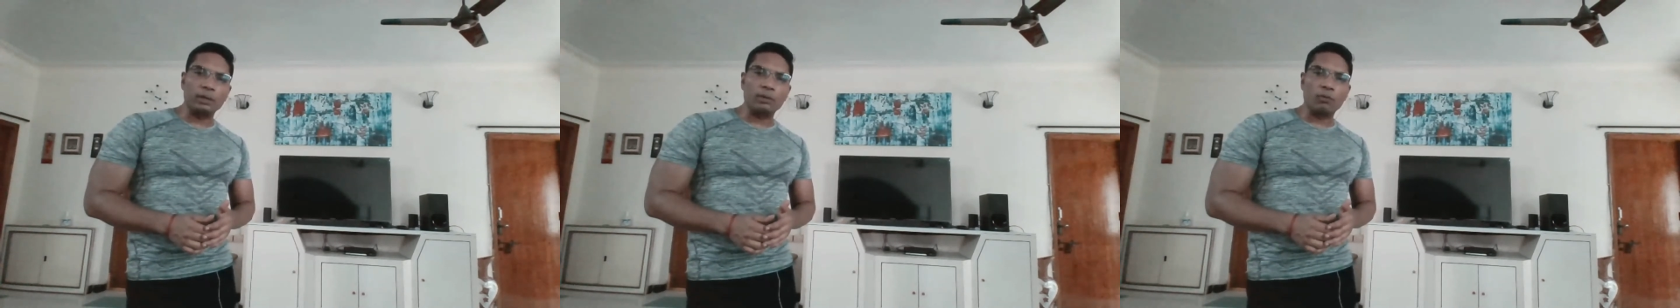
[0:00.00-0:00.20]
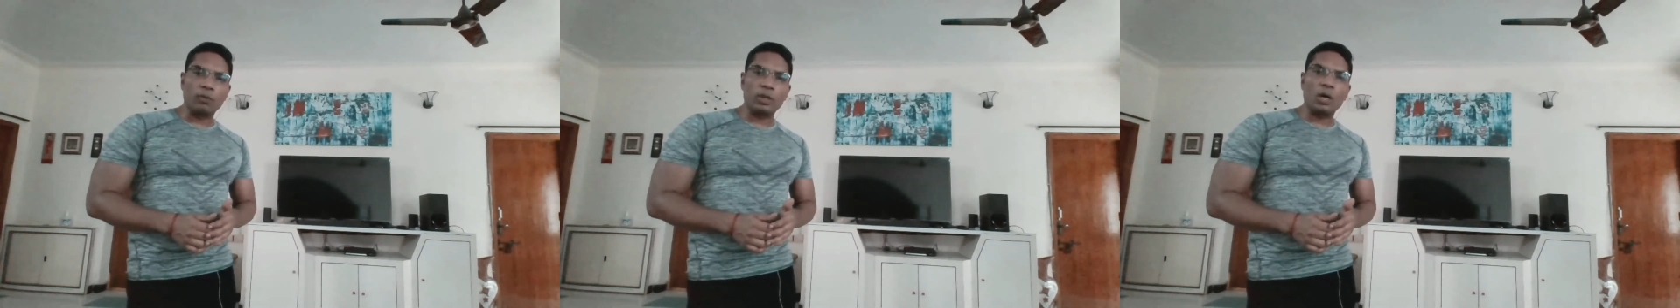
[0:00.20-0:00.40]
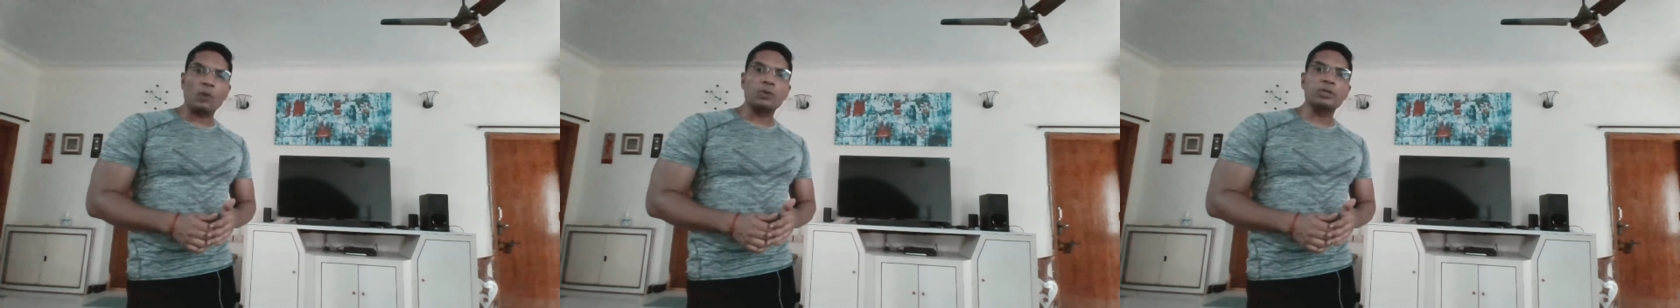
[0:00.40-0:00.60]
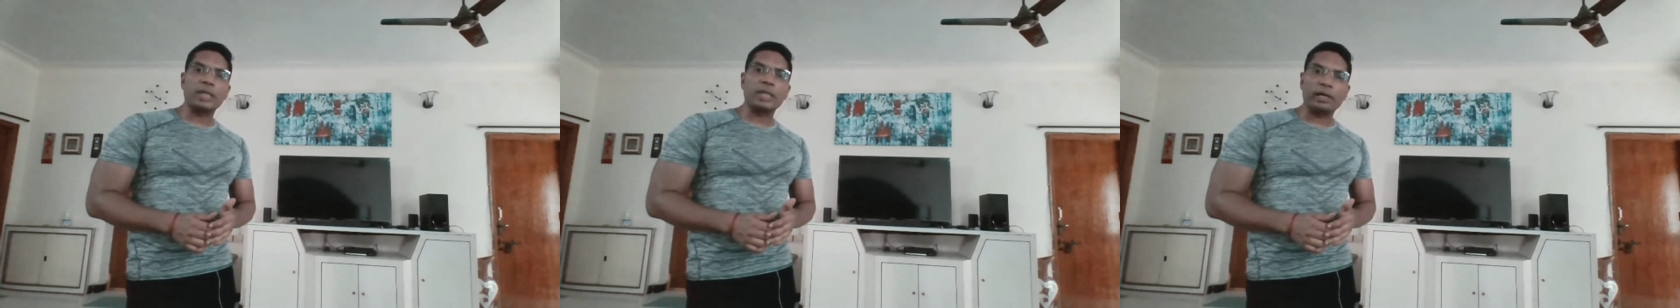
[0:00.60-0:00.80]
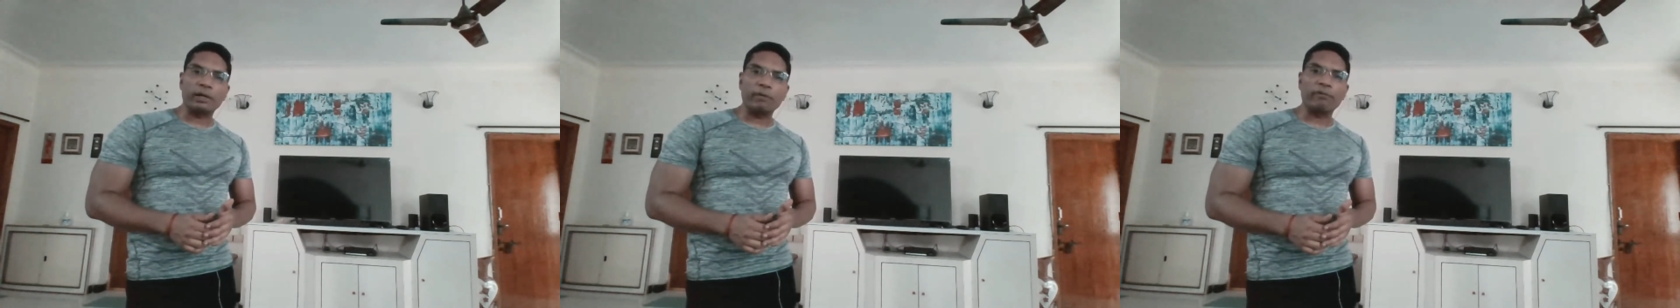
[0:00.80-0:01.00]
without
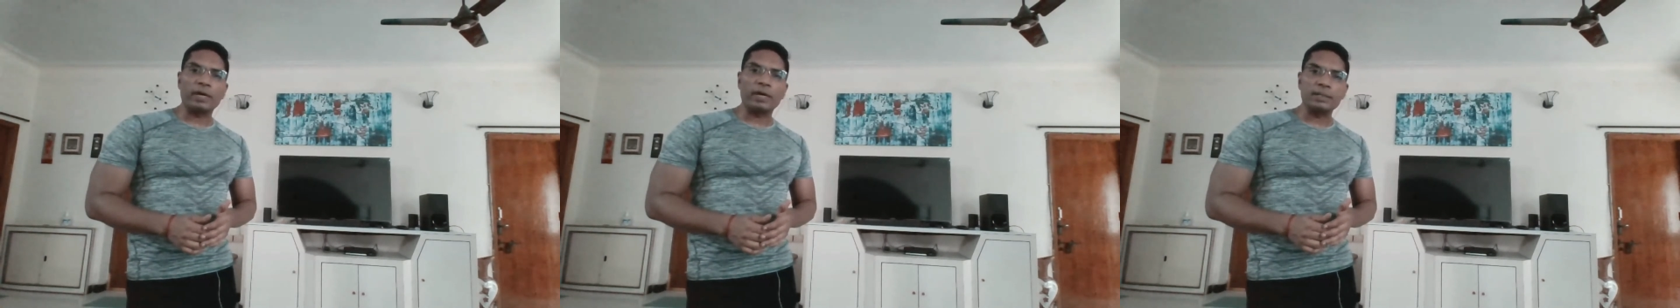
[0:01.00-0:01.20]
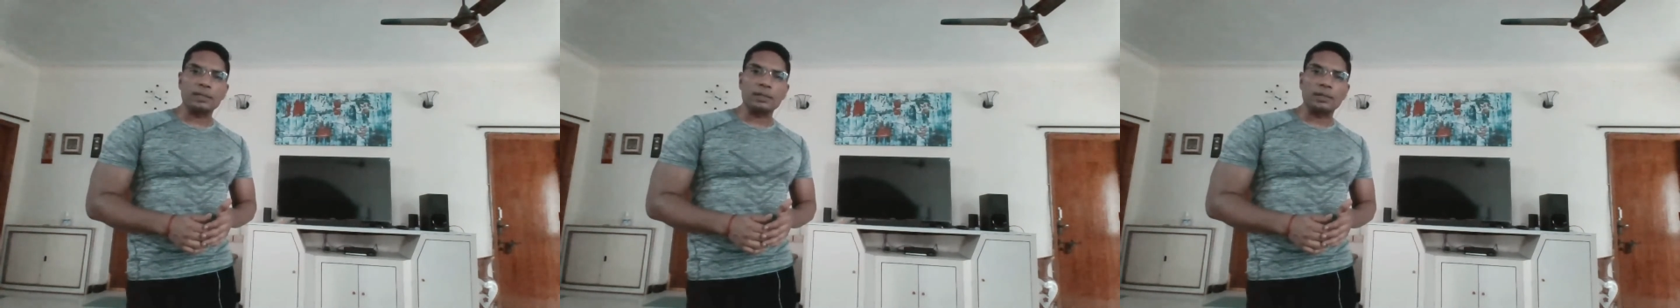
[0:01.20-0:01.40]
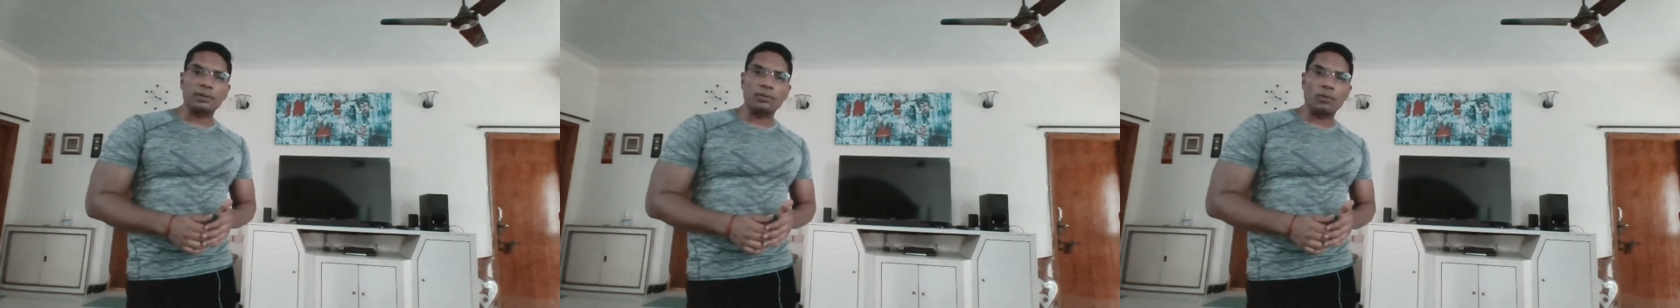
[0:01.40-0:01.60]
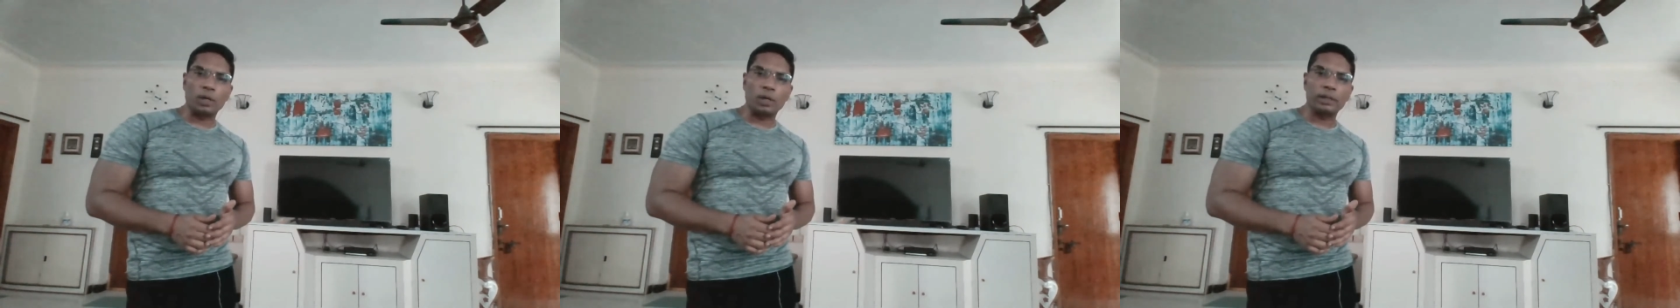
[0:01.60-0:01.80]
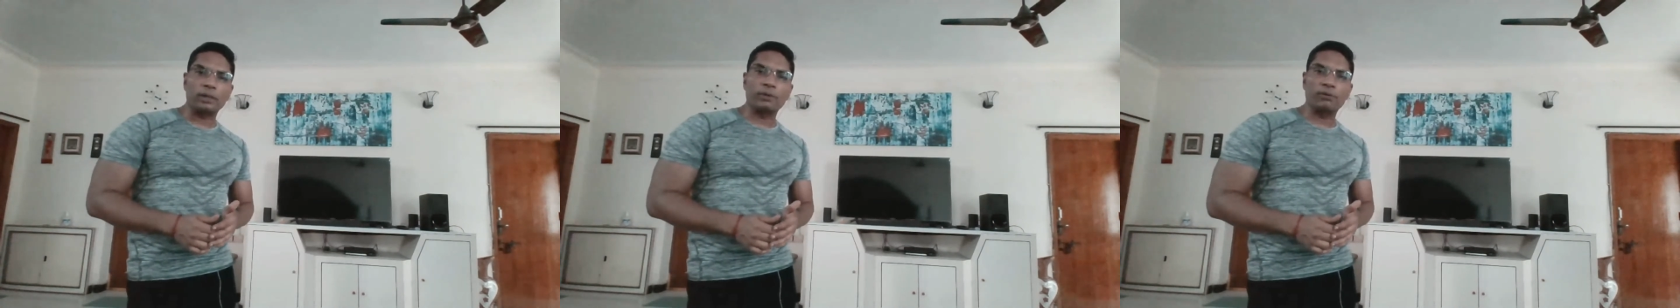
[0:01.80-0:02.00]
sacrificing the
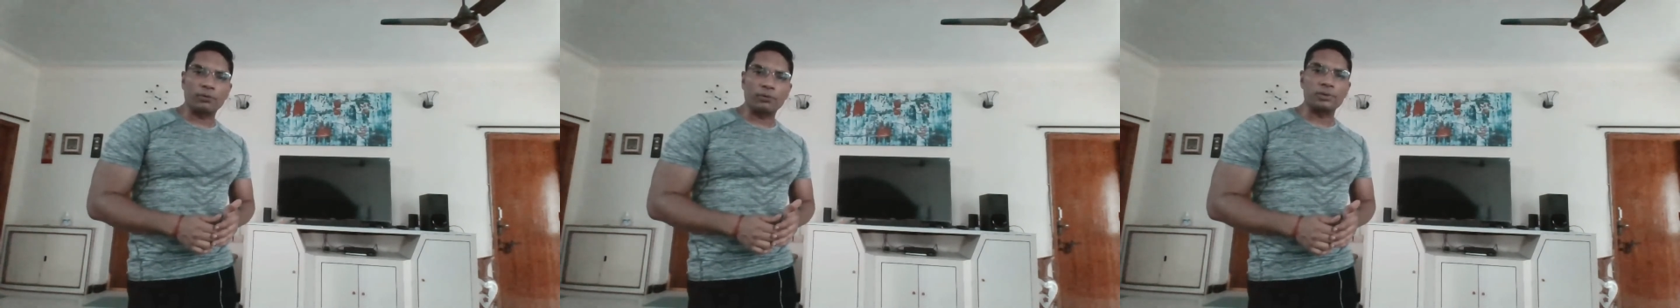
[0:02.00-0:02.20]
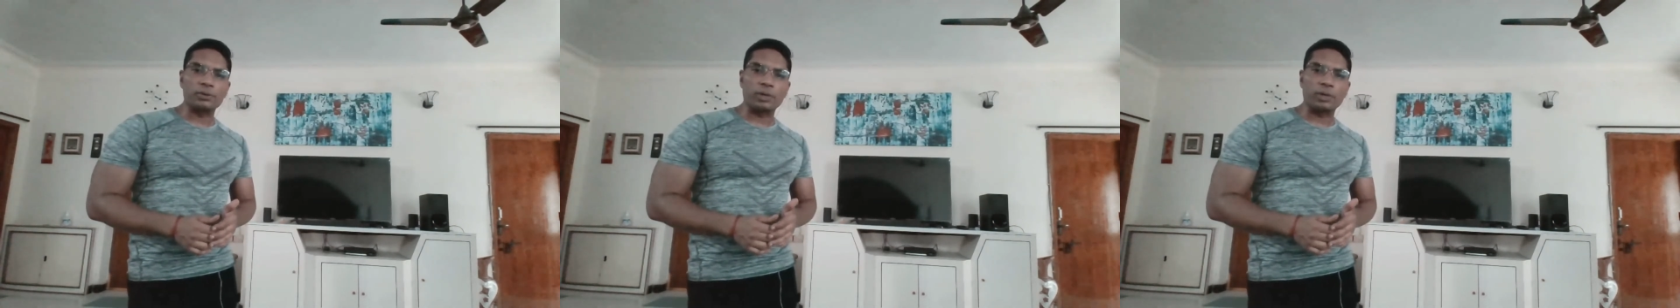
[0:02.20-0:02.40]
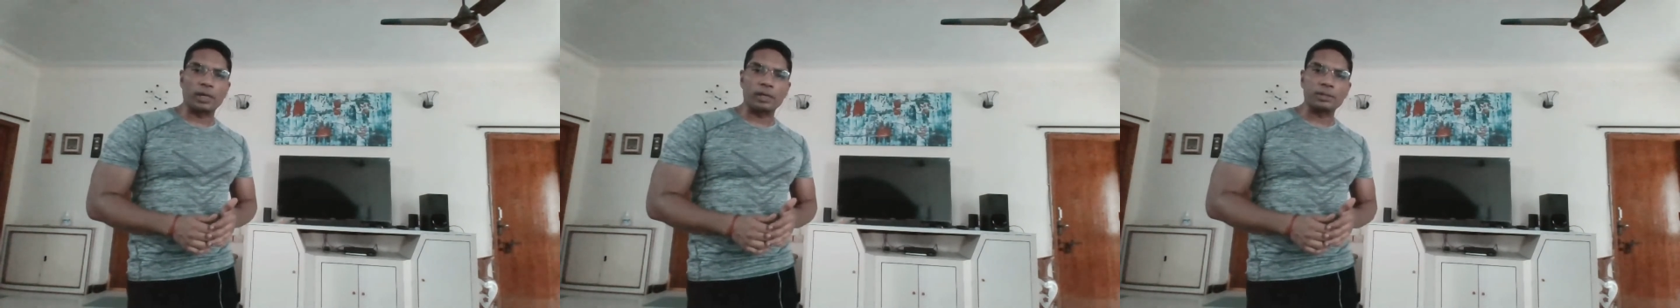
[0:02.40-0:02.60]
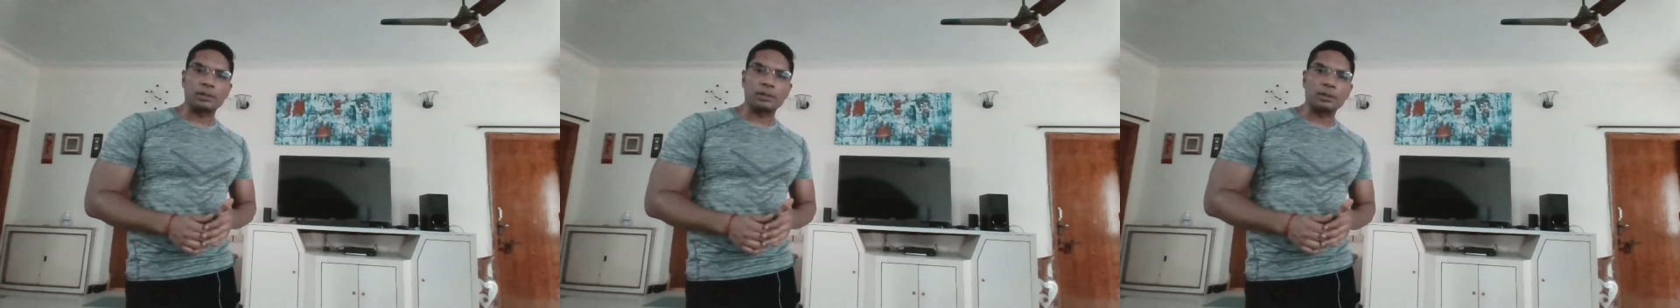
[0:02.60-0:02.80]
quality of contraction.